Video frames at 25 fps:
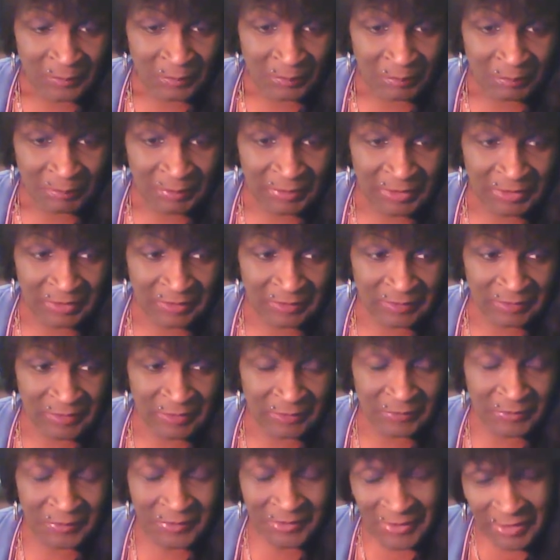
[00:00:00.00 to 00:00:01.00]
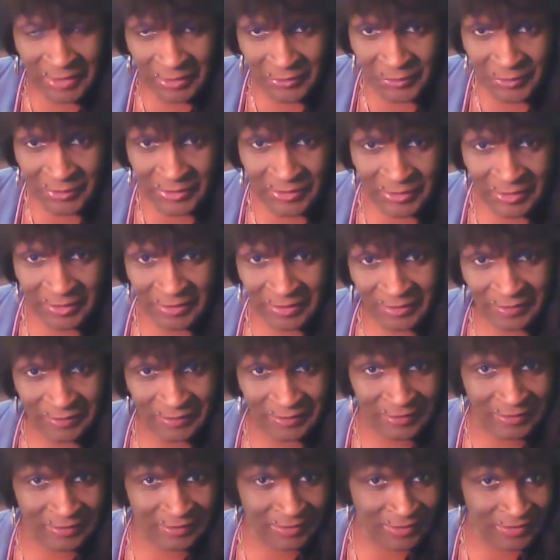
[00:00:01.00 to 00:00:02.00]
But
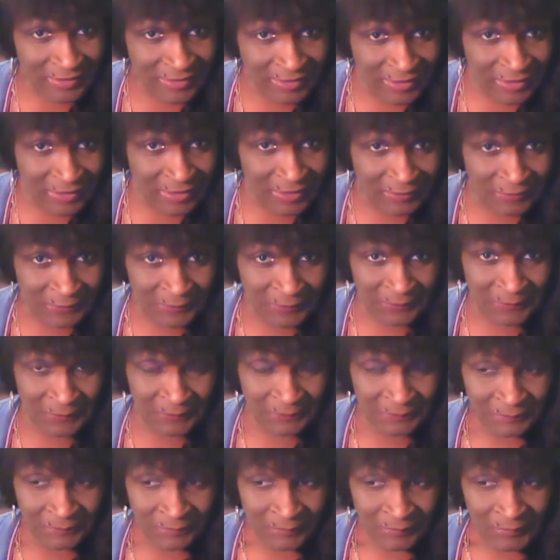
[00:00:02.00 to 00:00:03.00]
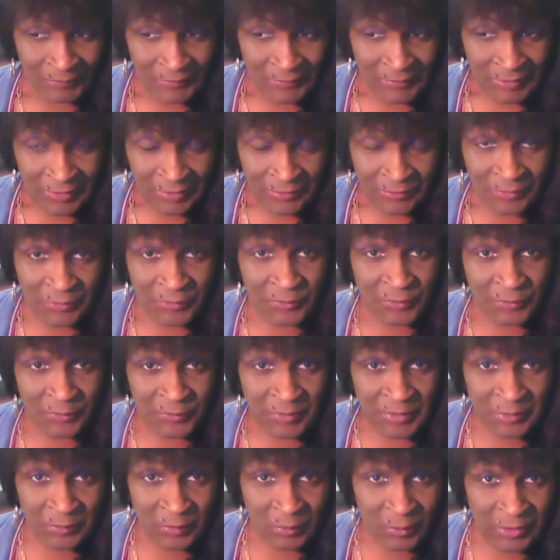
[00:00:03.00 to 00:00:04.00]
interestingly enough, the
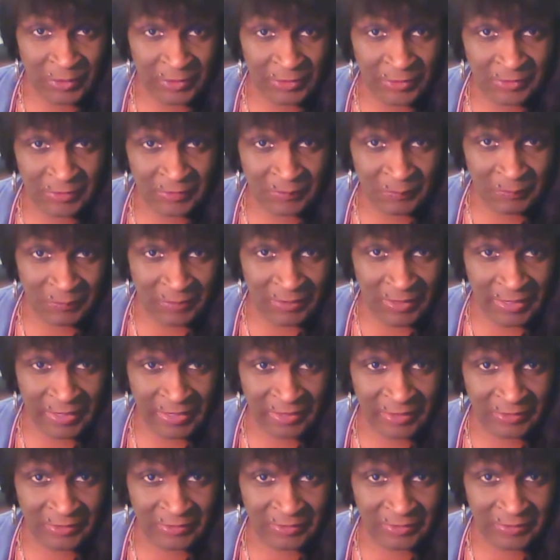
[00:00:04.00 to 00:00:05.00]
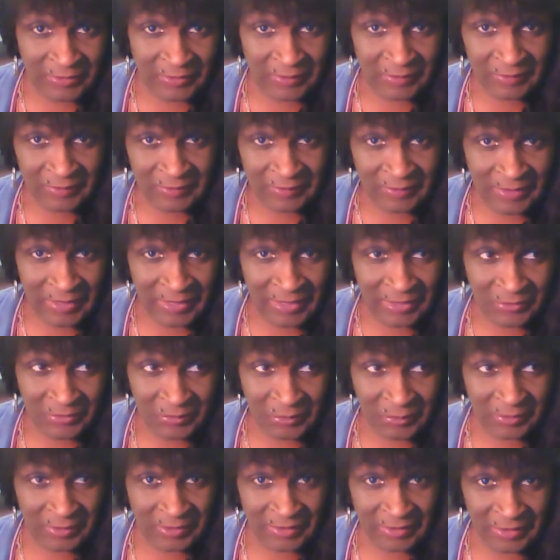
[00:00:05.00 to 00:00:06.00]
3 weeks prior to last
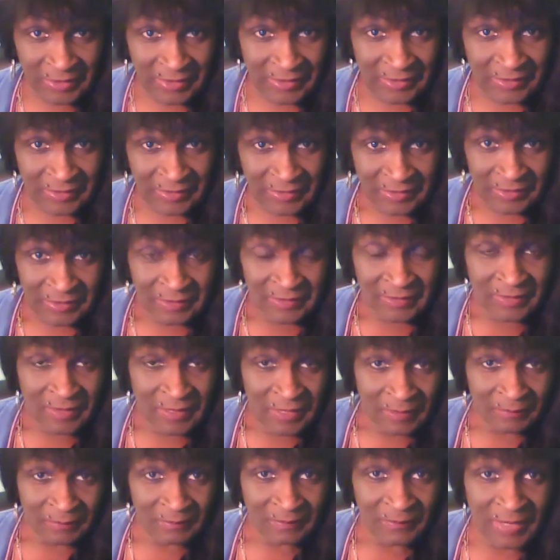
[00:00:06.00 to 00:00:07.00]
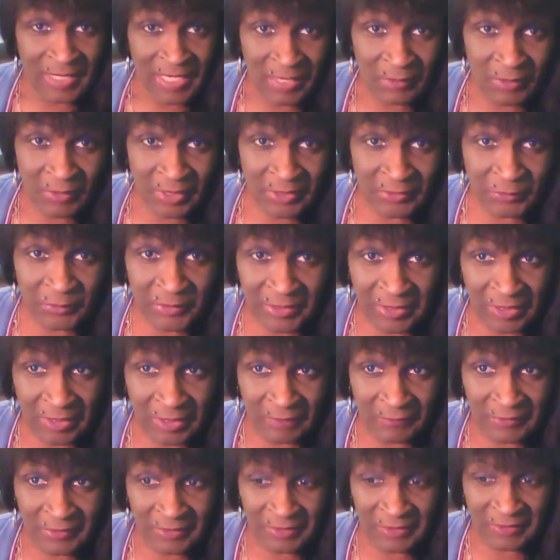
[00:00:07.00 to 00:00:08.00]
week, I was
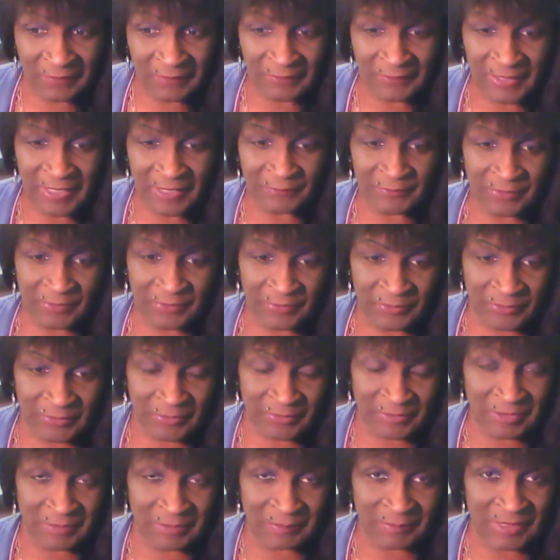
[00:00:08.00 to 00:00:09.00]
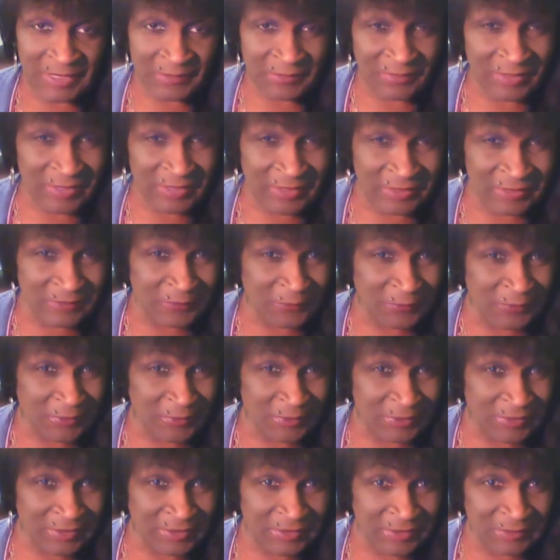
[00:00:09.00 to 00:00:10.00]
recovered enough after the 13-mile run, the
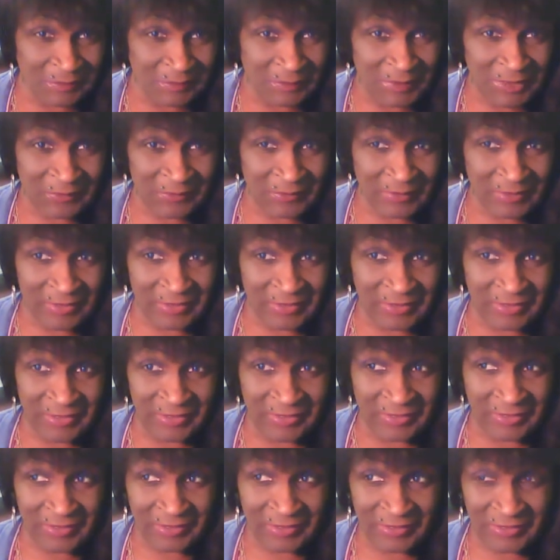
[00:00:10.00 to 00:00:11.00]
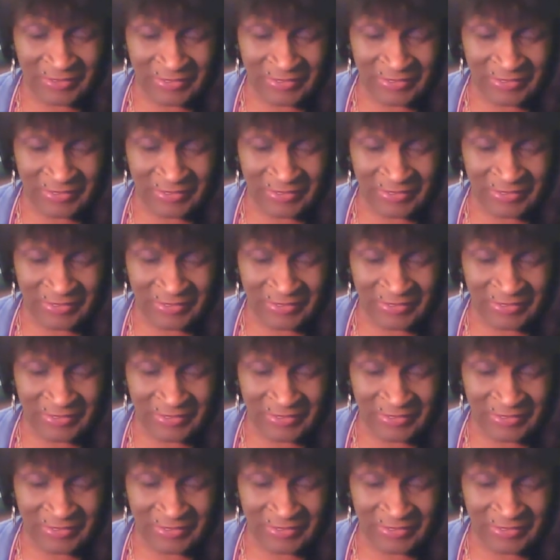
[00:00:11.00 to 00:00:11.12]
14-mile run, and the